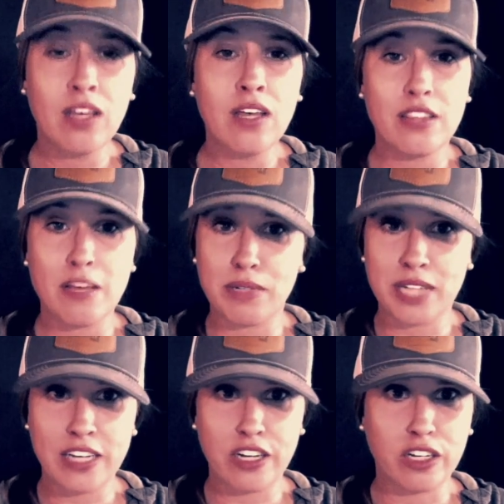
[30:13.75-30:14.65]
They
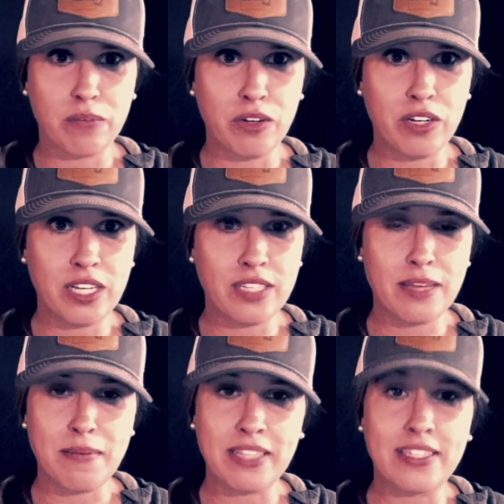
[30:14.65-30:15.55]
protect our communities, they
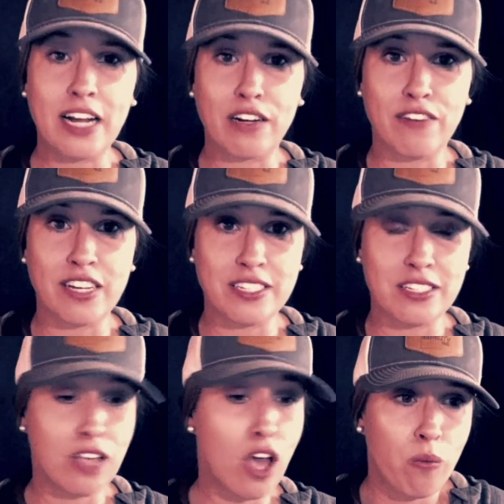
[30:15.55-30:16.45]
make sacrifices
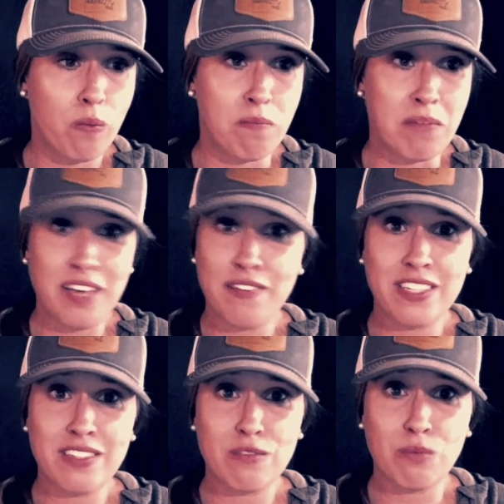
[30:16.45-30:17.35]
many of
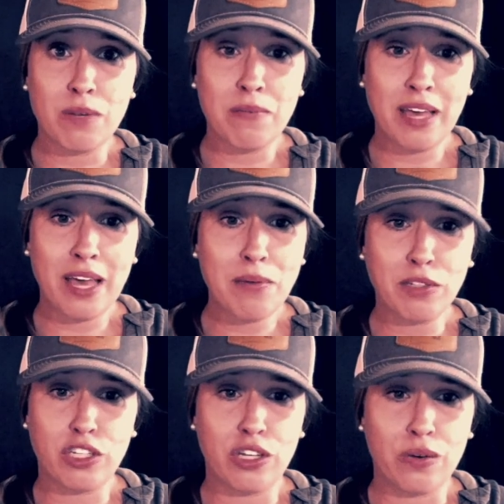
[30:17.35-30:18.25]
us wouldn't be able
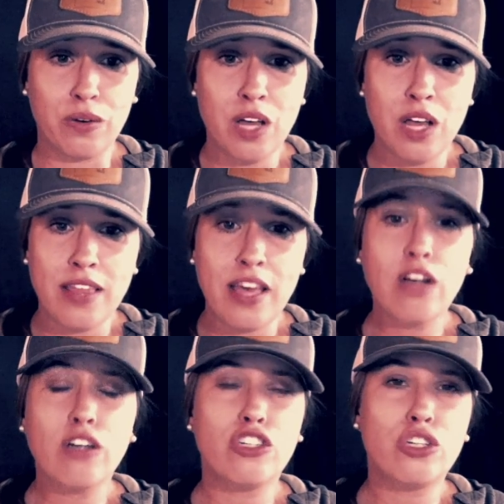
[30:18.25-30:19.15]
to. They
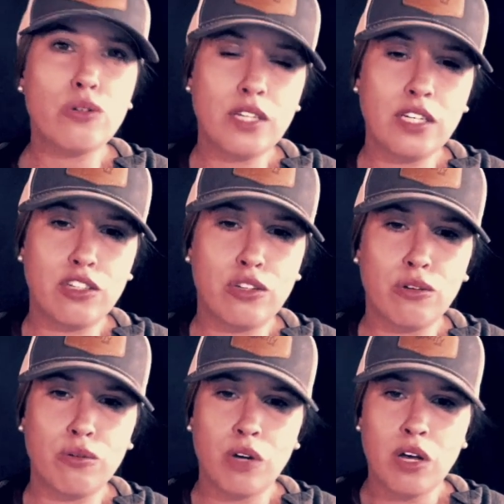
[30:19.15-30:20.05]
are choosing
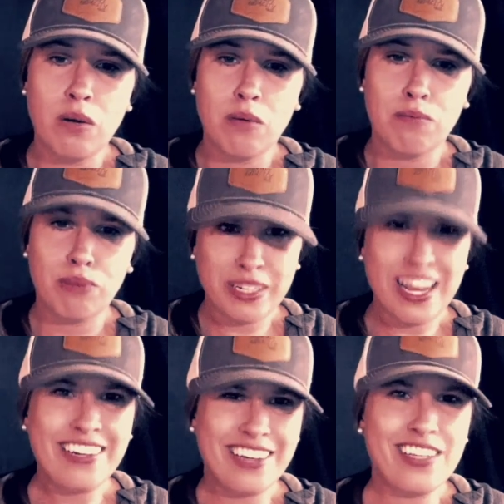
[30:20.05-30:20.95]
to
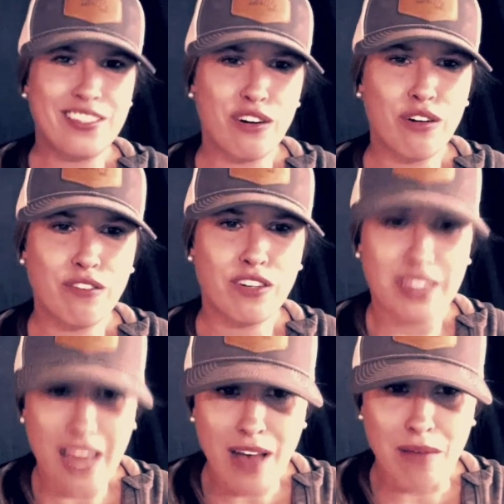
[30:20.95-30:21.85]
protect us over
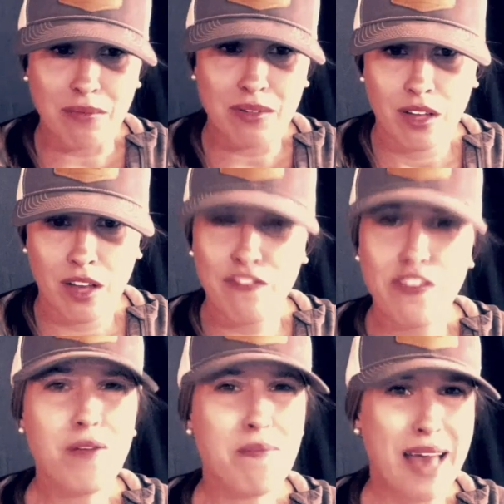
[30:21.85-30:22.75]
them. A
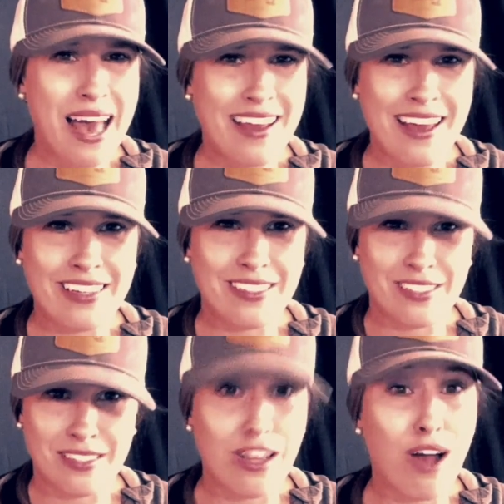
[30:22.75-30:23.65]
few bad eggs
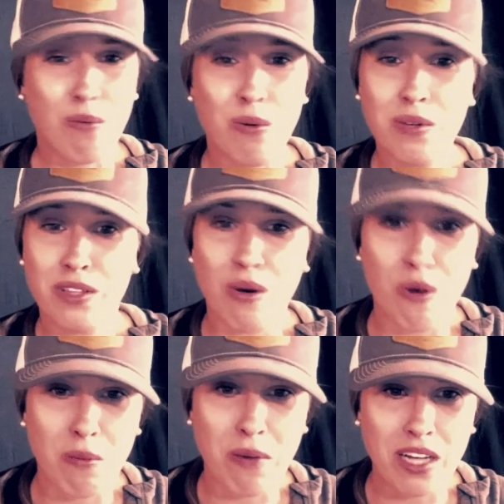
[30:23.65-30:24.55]
does not ruin the whole
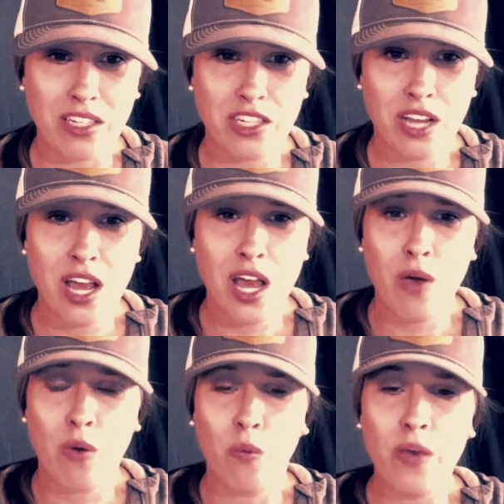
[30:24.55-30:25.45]
bunch.
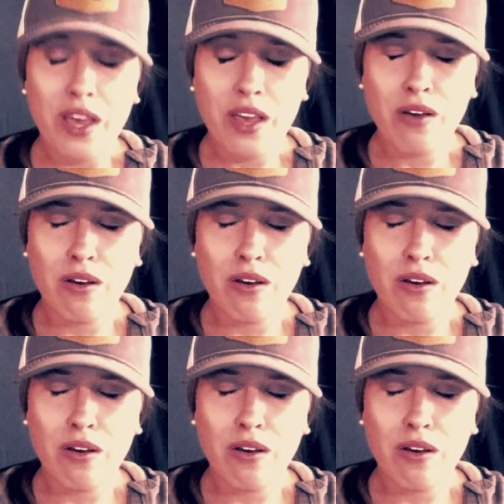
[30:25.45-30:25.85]
We,